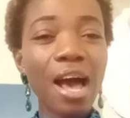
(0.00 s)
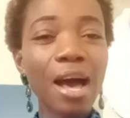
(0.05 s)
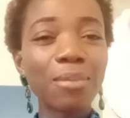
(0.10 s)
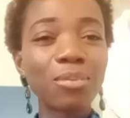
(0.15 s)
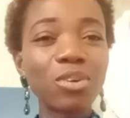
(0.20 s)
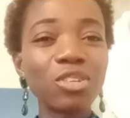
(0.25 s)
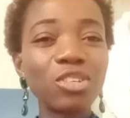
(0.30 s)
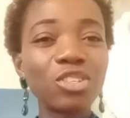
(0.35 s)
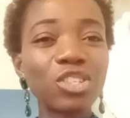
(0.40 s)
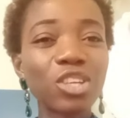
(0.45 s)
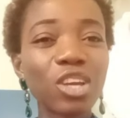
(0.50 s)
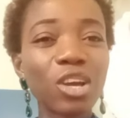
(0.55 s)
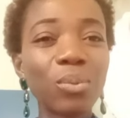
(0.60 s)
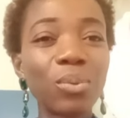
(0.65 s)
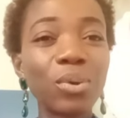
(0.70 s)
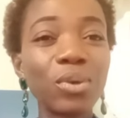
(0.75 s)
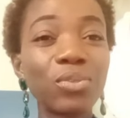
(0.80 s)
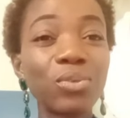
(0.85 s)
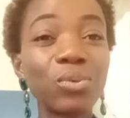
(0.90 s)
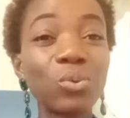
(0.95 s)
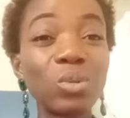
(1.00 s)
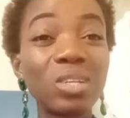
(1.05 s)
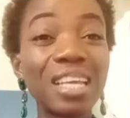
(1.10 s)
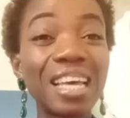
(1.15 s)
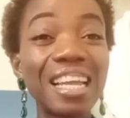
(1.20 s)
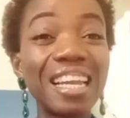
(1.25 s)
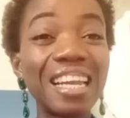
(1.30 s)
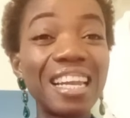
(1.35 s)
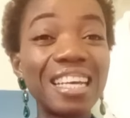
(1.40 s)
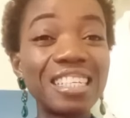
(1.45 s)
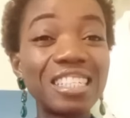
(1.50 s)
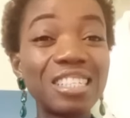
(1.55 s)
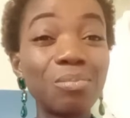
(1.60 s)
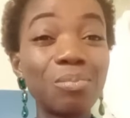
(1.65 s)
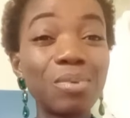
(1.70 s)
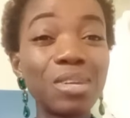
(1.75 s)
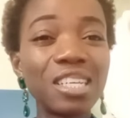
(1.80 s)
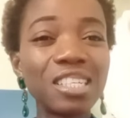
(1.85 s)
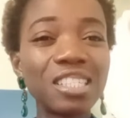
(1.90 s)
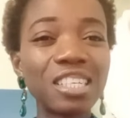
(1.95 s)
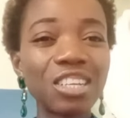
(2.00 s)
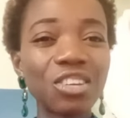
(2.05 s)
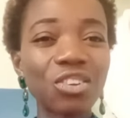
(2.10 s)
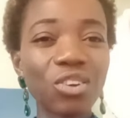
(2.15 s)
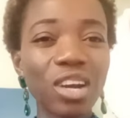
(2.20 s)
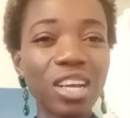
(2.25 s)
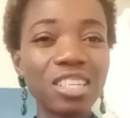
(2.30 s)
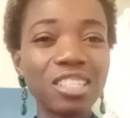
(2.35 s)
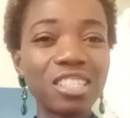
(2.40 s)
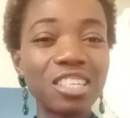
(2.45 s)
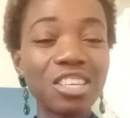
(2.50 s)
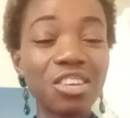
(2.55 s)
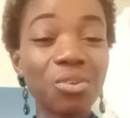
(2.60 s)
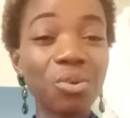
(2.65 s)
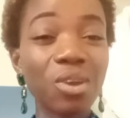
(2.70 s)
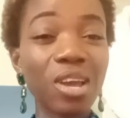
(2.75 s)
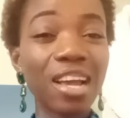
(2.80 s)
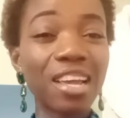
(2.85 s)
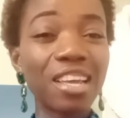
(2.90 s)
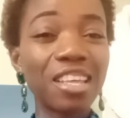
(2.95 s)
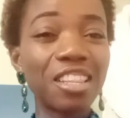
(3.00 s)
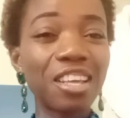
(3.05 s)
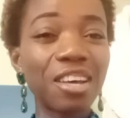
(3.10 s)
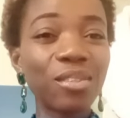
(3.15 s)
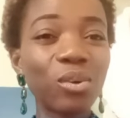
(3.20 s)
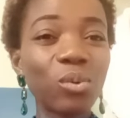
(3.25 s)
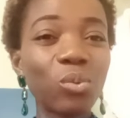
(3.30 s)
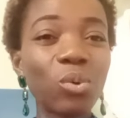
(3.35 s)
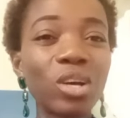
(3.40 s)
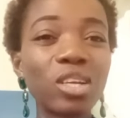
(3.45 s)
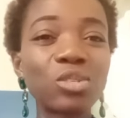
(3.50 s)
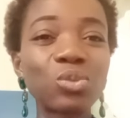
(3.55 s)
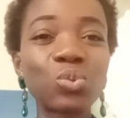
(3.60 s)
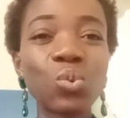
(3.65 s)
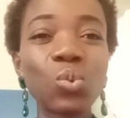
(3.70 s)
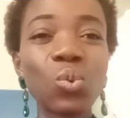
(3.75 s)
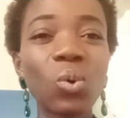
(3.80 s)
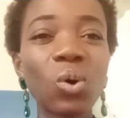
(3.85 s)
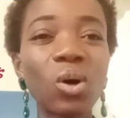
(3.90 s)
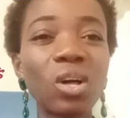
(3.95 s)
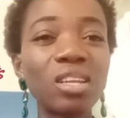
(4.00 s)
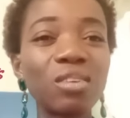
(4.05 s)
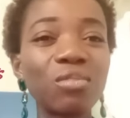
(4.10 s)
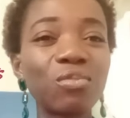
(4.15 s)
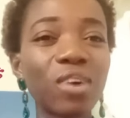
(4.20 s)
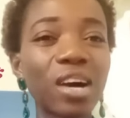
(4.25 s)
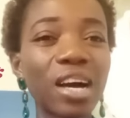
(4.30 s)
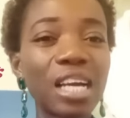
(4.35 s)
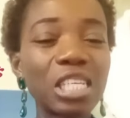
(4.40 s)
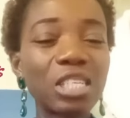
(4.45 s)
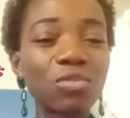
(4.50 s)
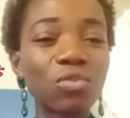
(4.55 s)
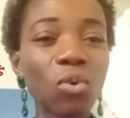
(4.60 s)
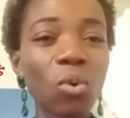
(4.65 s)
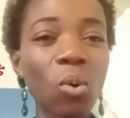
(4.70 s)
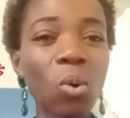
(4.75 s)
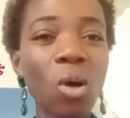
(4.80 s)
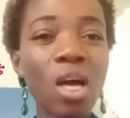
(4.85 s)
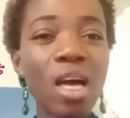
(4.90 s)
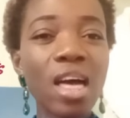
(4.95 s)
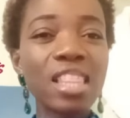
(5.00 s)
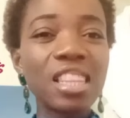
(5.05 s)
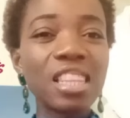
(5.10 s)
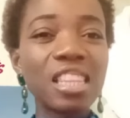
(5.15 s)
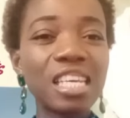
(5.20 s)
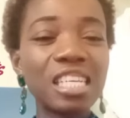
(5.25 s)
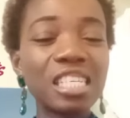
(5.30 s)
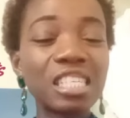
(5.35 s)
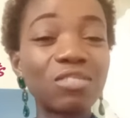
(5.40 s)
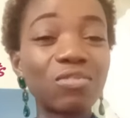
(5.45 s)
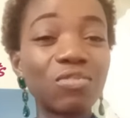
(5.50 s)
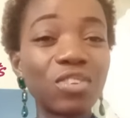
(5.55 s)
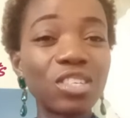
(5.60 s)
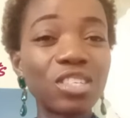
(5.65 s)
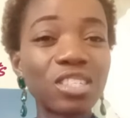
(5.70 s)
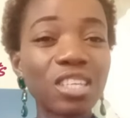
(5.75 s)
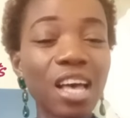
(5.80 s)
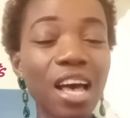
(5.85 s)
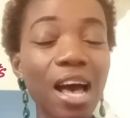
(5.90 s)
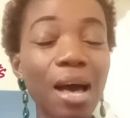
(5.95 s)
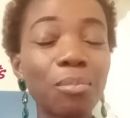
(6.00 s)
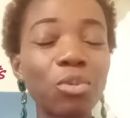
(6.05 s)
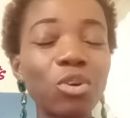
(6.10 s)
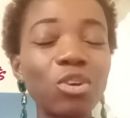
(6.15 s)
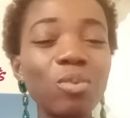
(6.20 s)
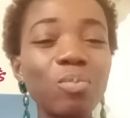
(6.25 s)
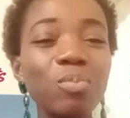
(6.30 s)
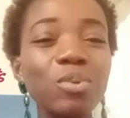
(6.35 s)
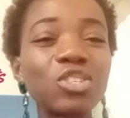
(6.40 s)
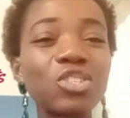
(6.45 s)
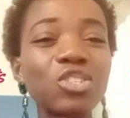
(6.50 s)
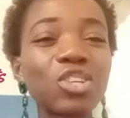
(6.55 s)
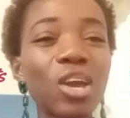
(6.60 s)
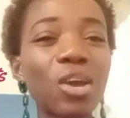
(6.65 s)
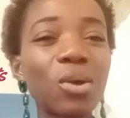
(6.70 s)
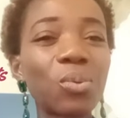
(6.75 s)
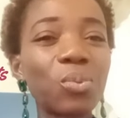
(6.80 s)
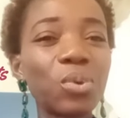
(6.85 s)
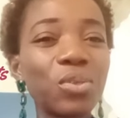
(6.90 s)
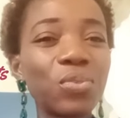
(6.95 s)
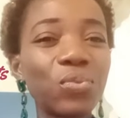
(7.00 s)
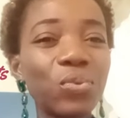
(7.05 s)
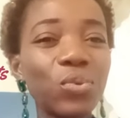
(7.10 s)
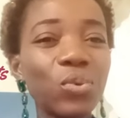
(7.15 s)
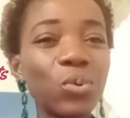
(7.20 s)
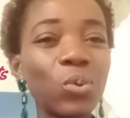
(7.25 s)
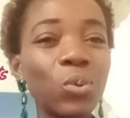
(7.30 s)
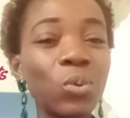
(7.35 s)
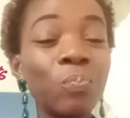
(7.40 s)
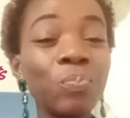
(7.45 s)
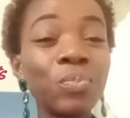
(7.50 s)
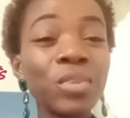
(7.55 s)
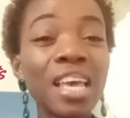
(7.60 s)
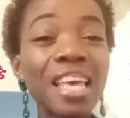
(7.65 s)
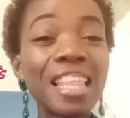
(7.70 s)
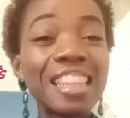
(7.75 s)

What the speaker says: I'm going to share with you the eligibility criteria. In other words, who qualifies for this visa. I'm going to be sharing with you